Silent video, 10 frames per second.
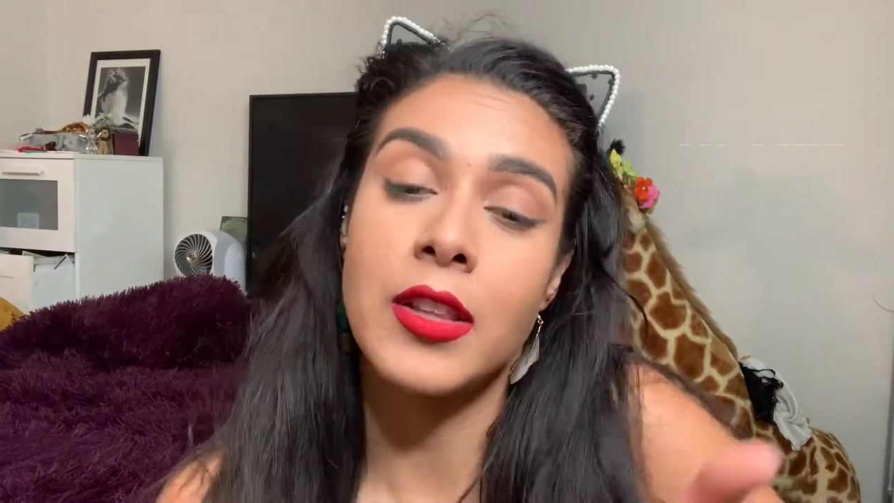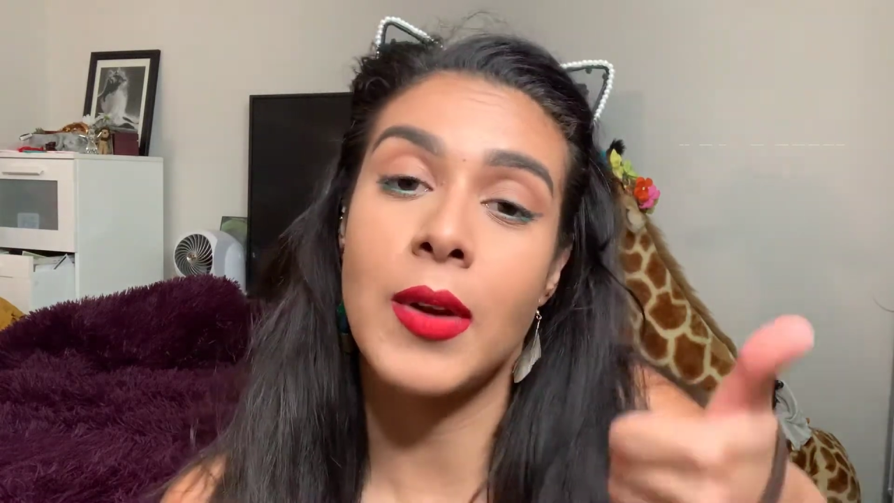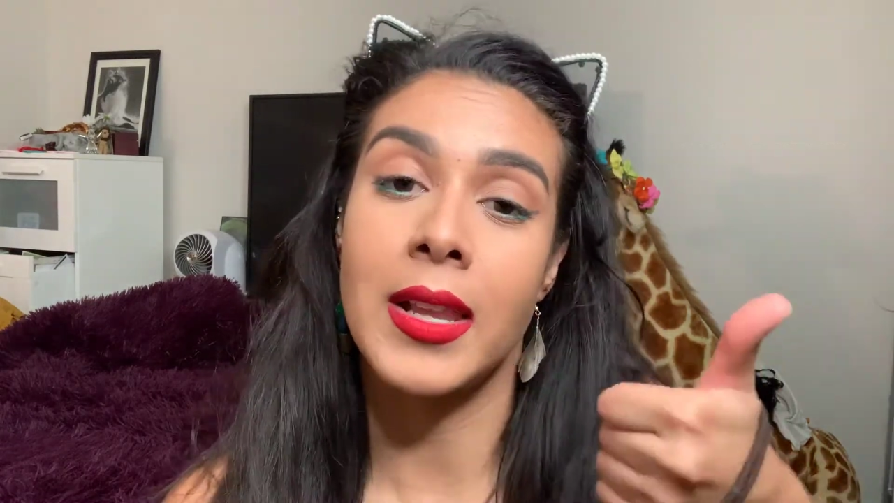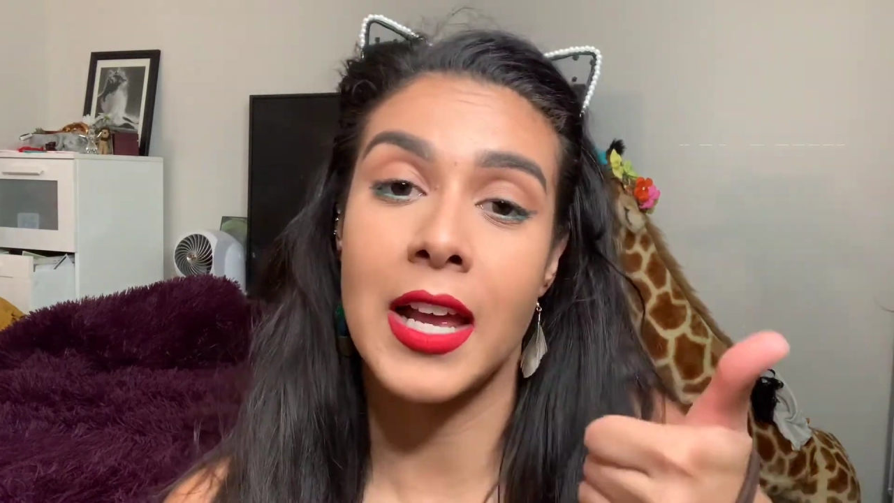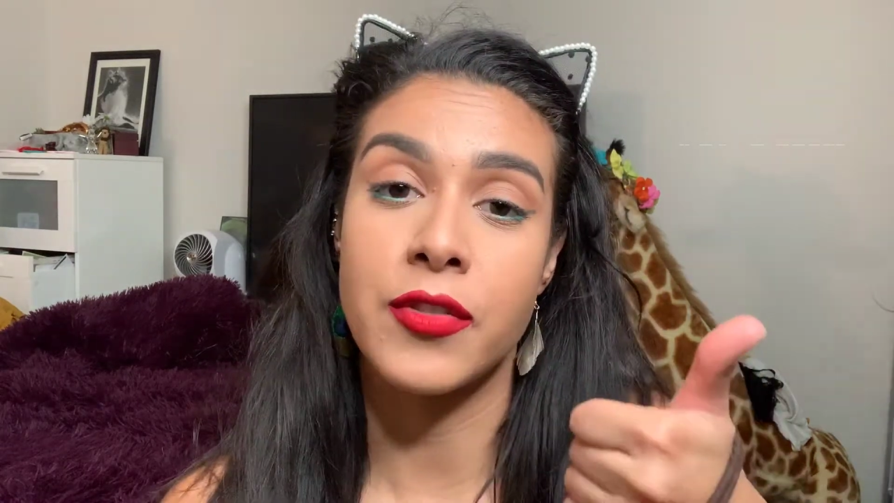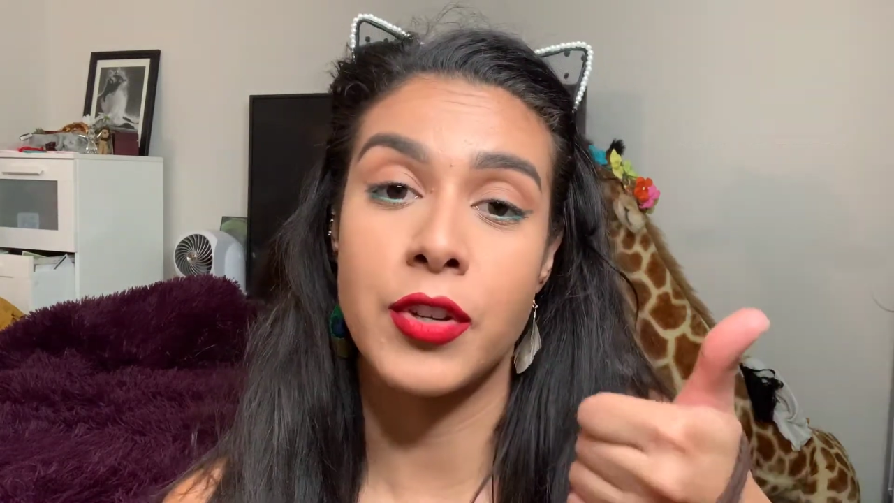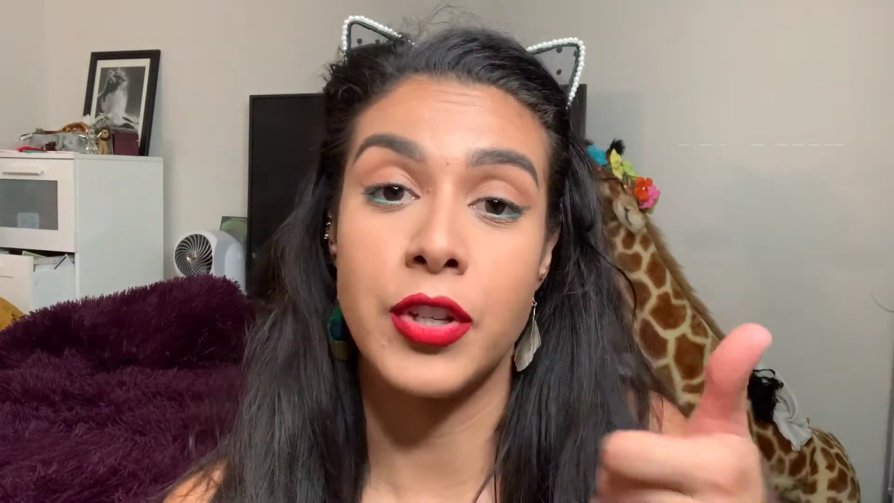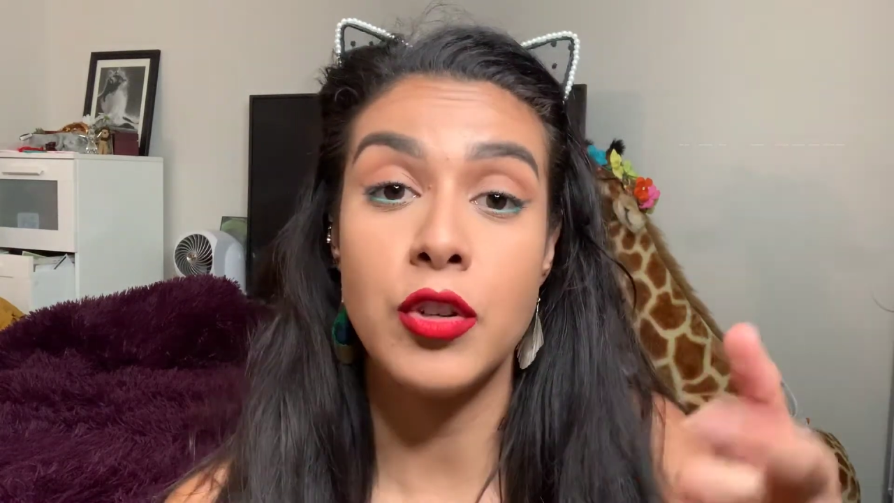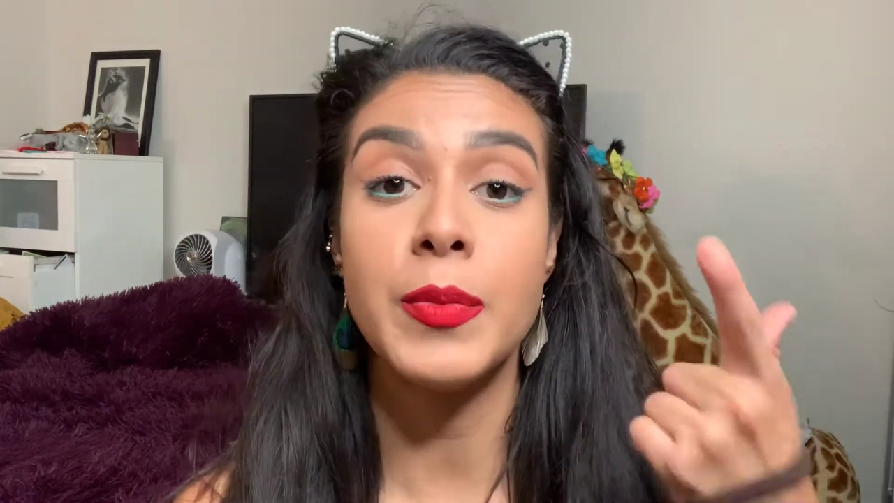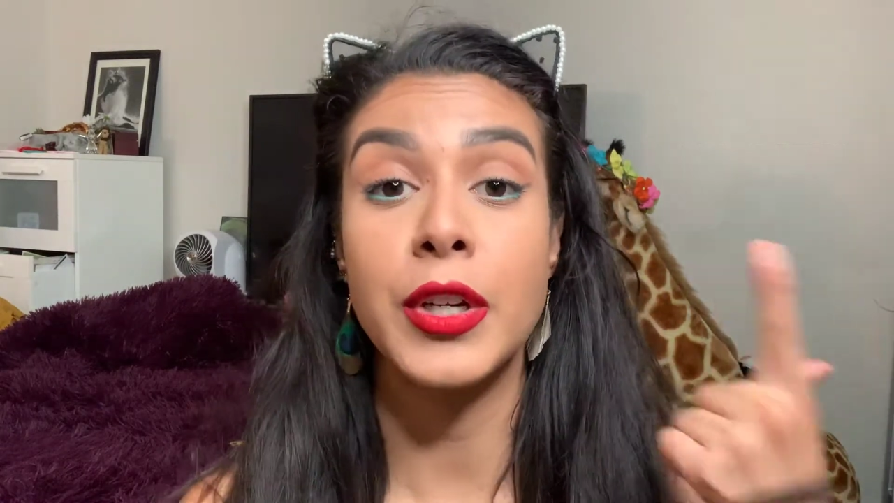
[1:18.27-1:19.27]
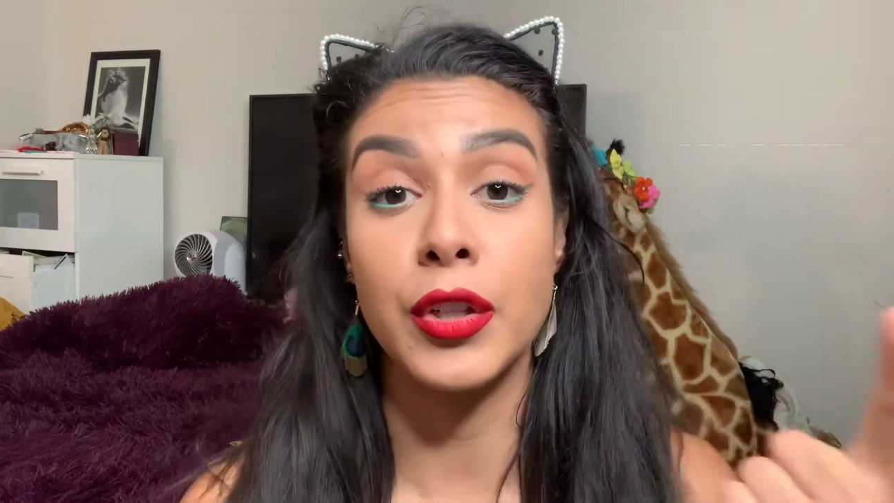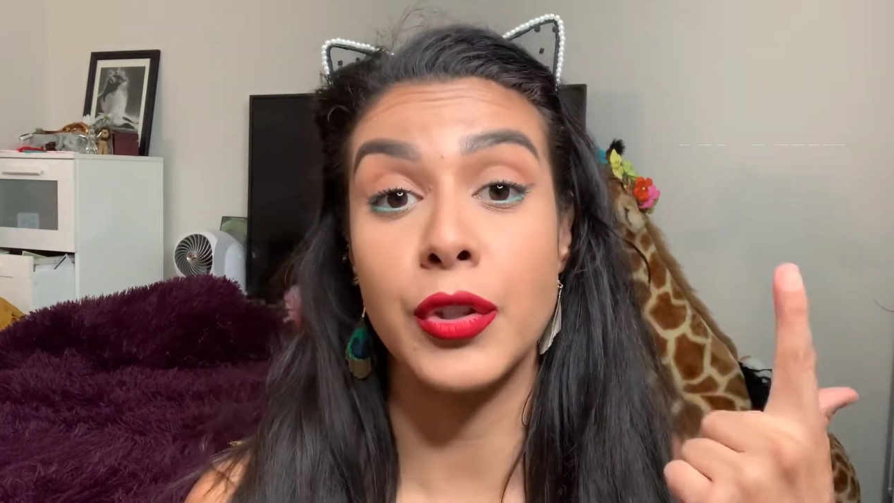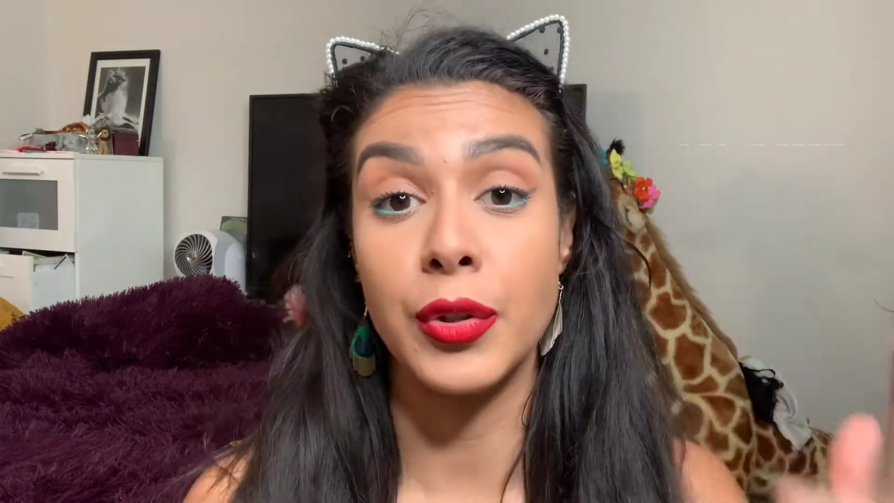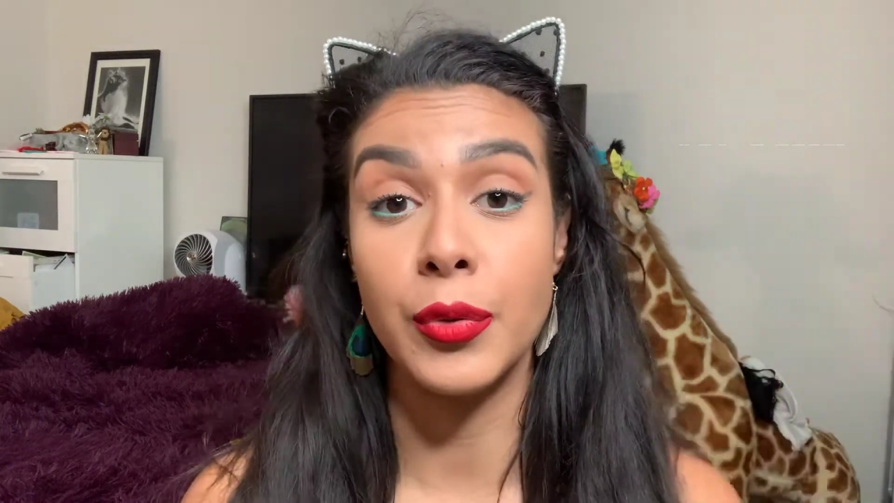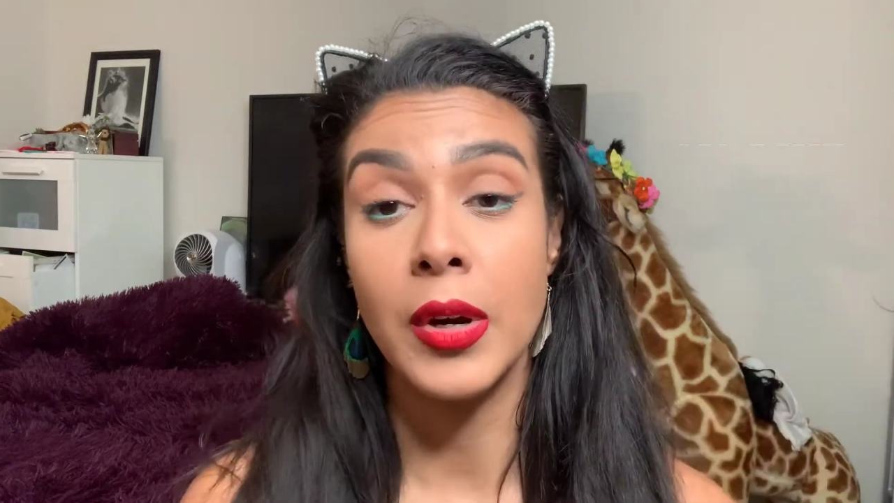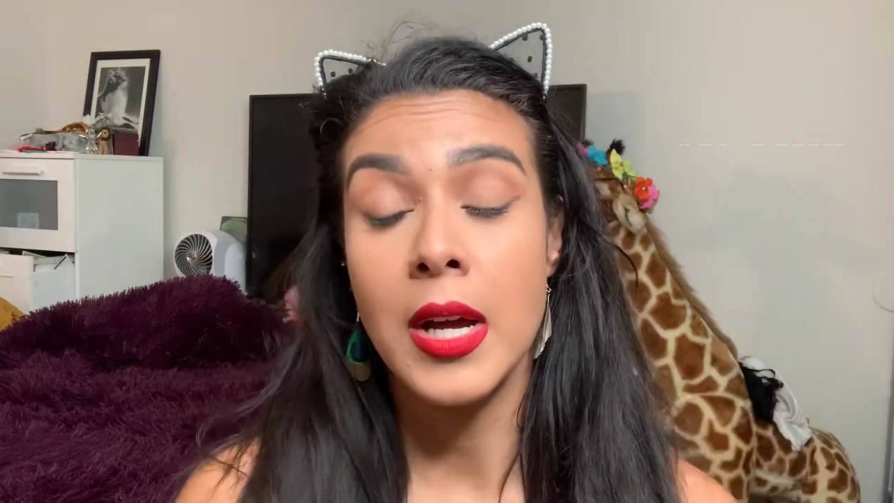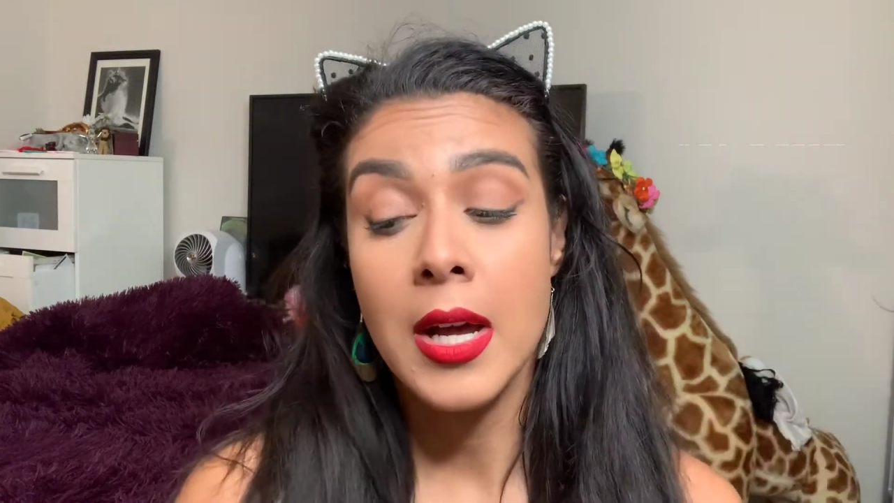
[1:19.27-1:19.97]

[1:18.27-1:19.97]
the right lash for you, but glue.